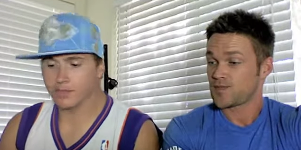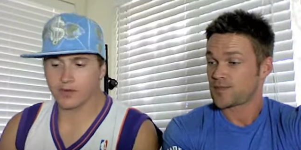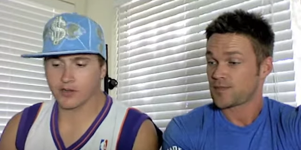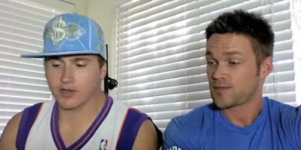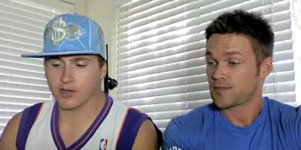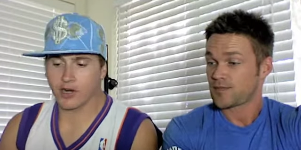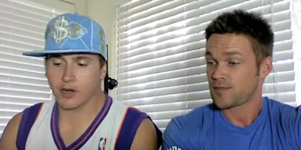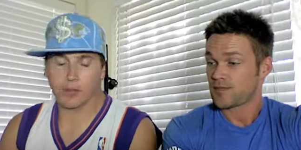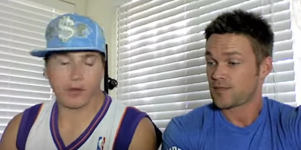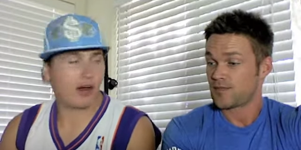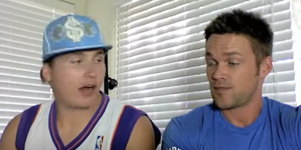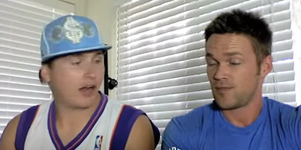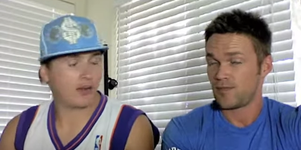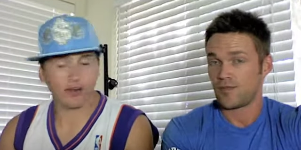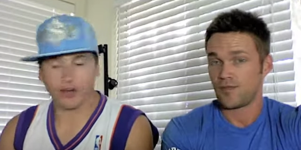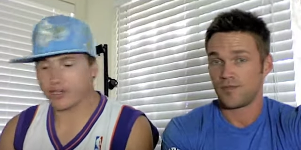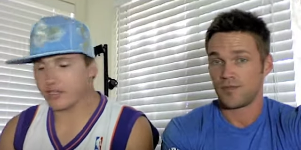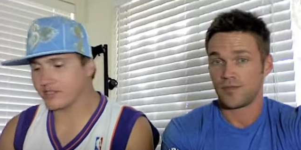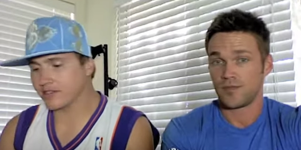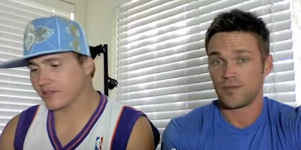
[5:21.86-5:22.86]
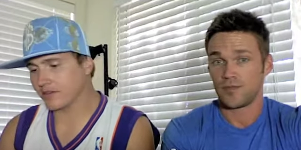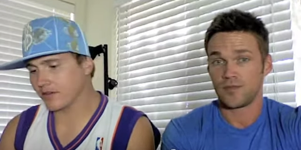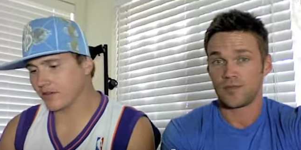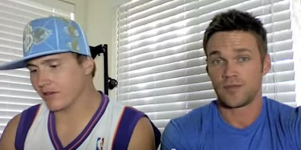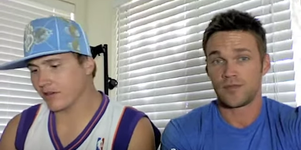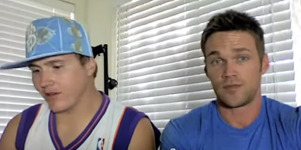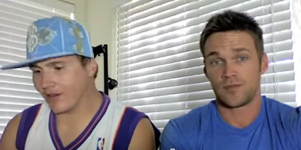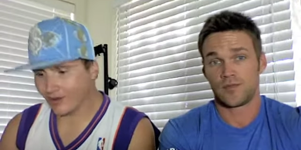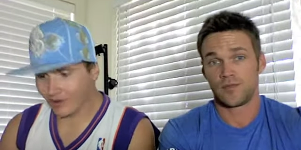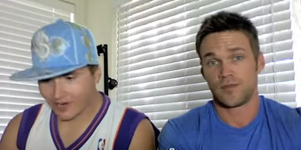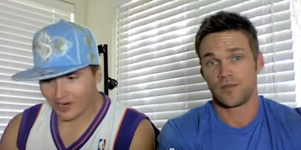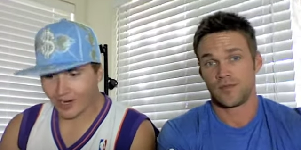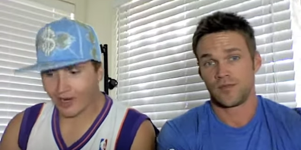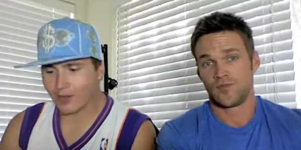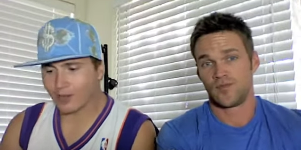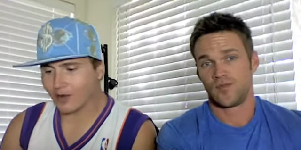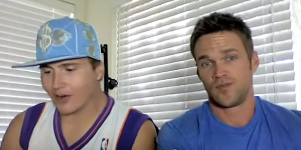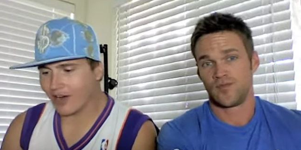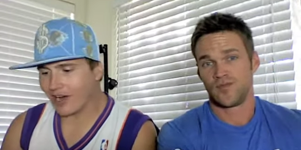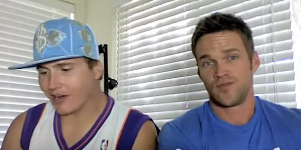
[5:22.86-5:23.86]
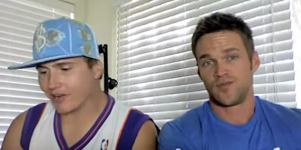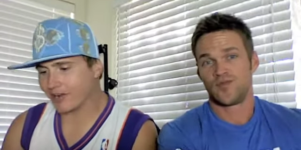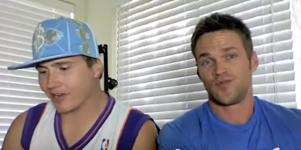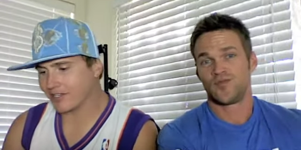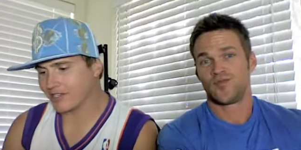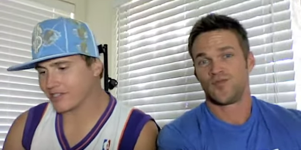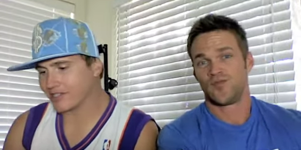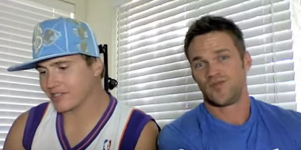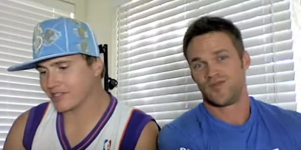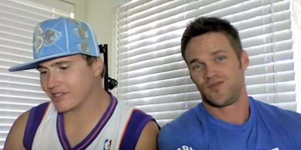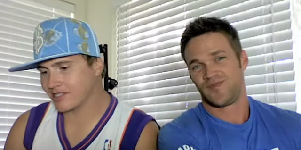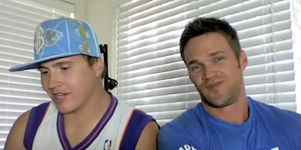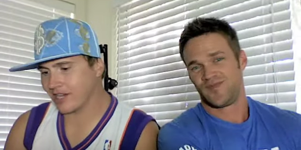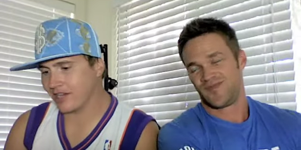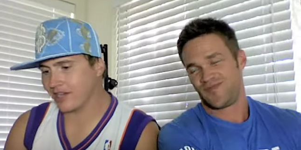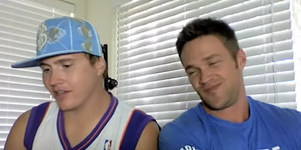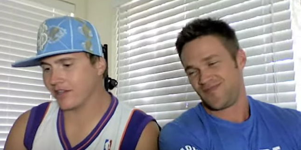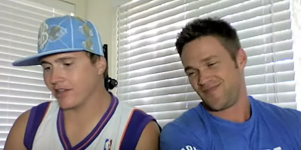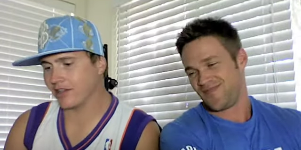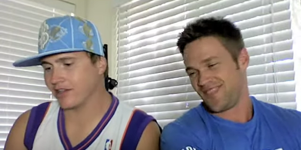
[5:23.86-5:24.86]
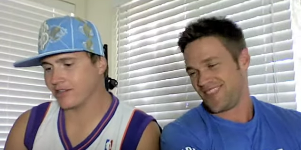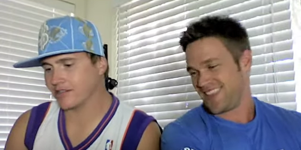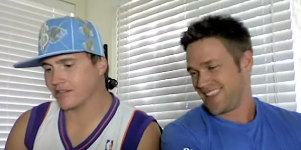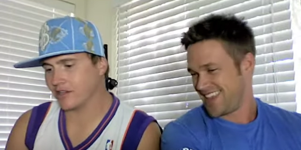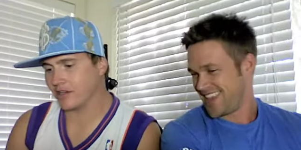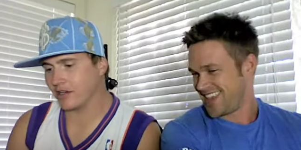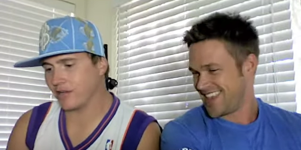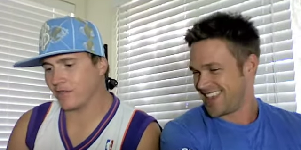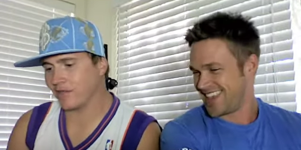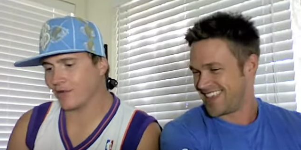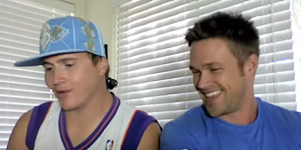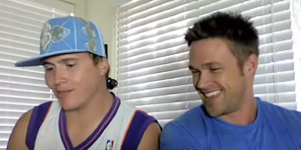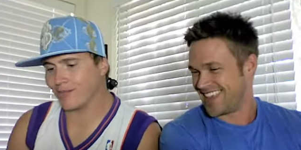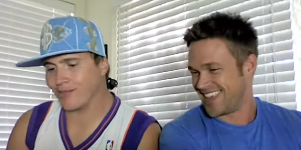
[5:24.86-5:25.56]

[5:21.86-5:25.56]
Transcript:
Speaker 1: carbohydrates. Uh, carbohydrate cycling safe for